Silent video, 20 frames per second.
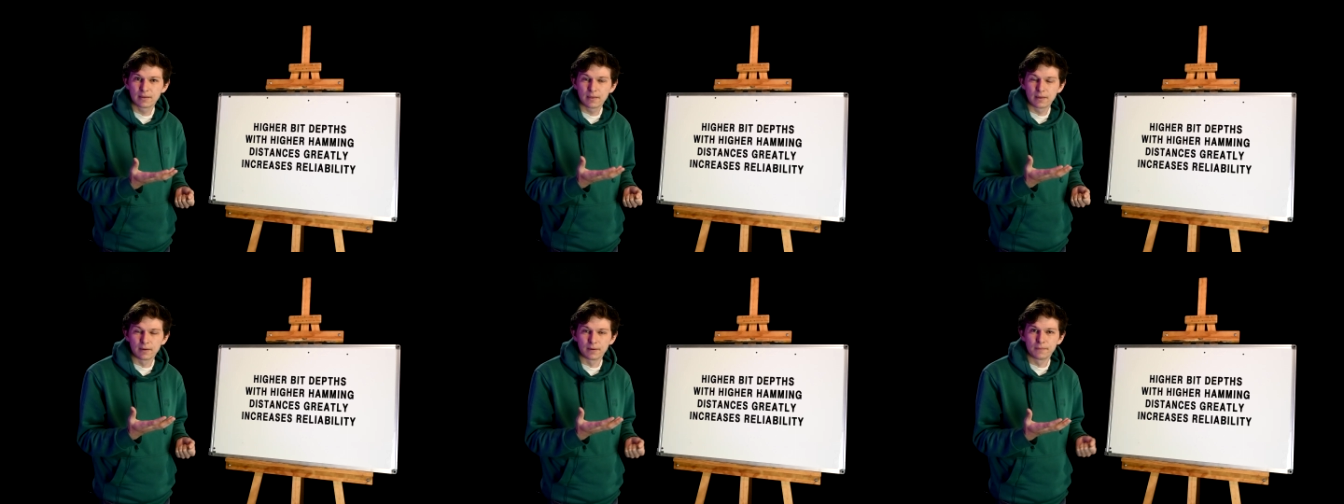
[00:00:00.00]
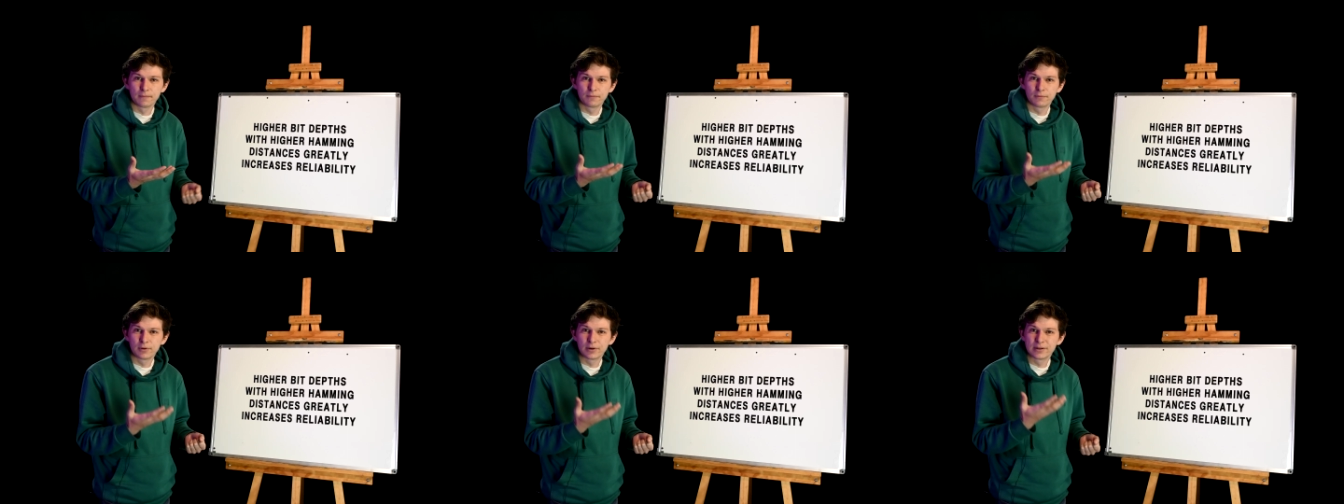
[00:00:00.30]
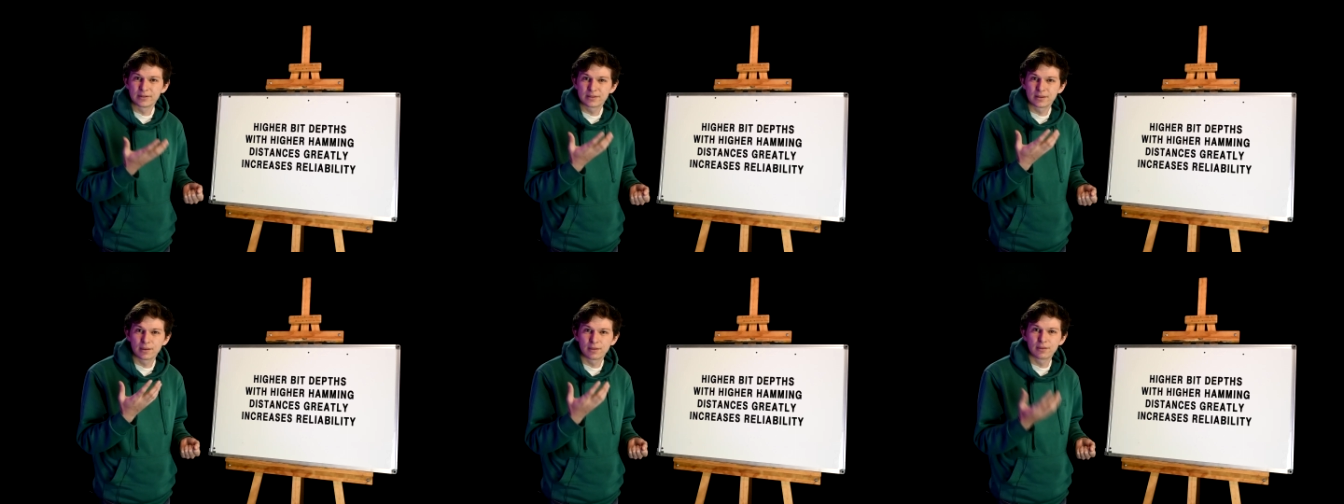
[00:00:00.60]
uh,
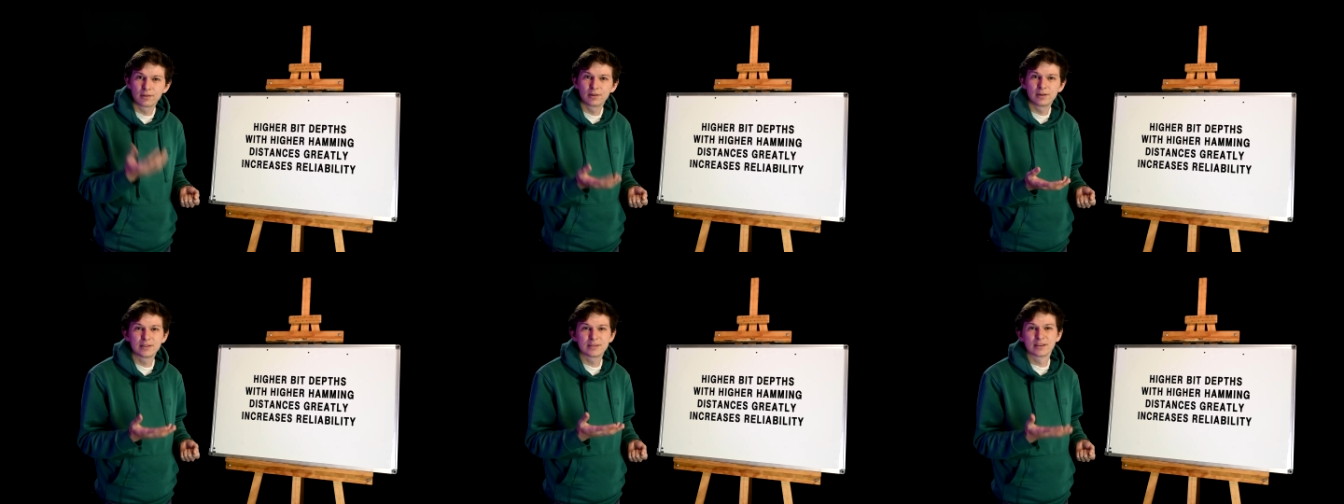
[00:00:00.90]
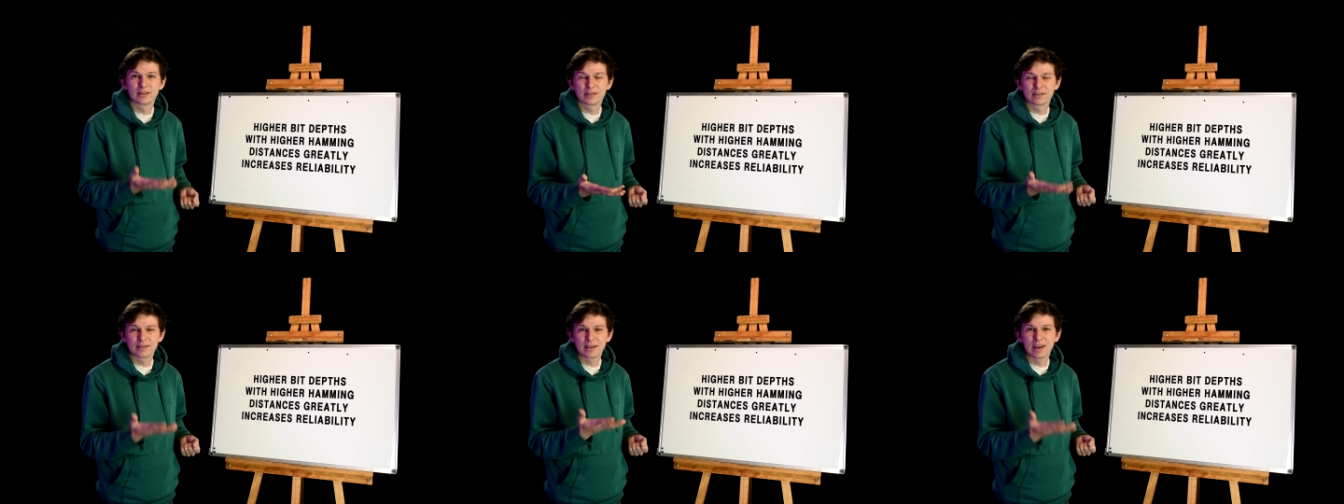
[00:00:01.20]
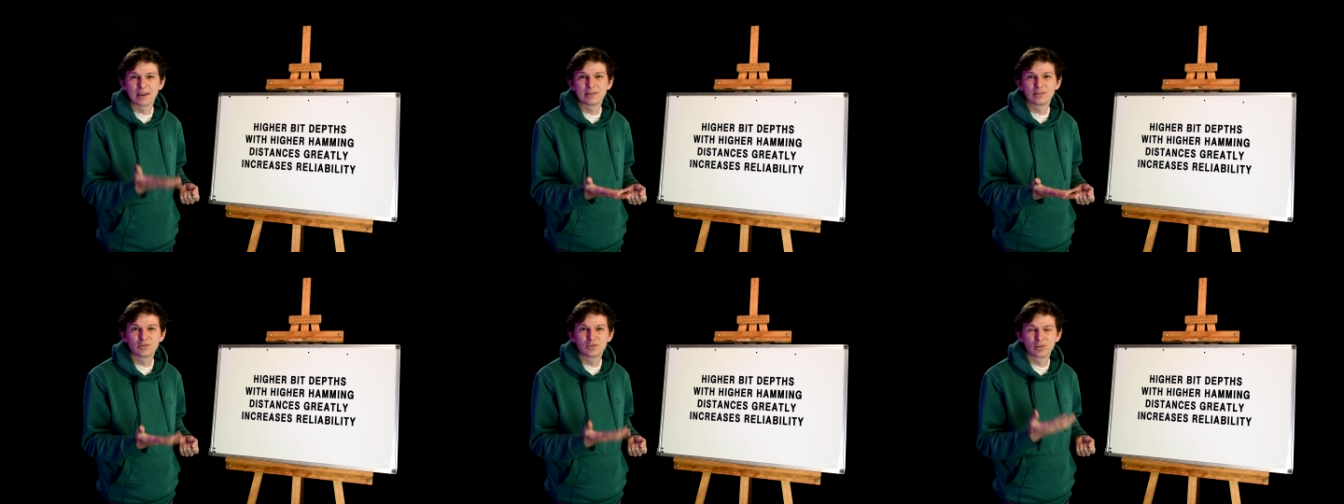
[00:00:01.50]
whereas the
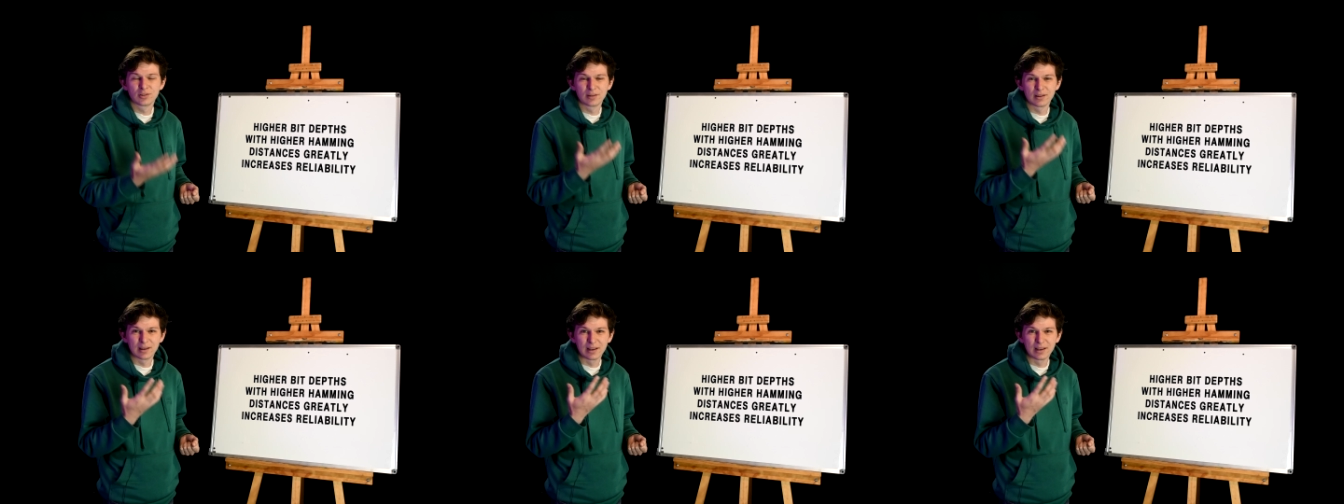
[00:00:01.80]
36H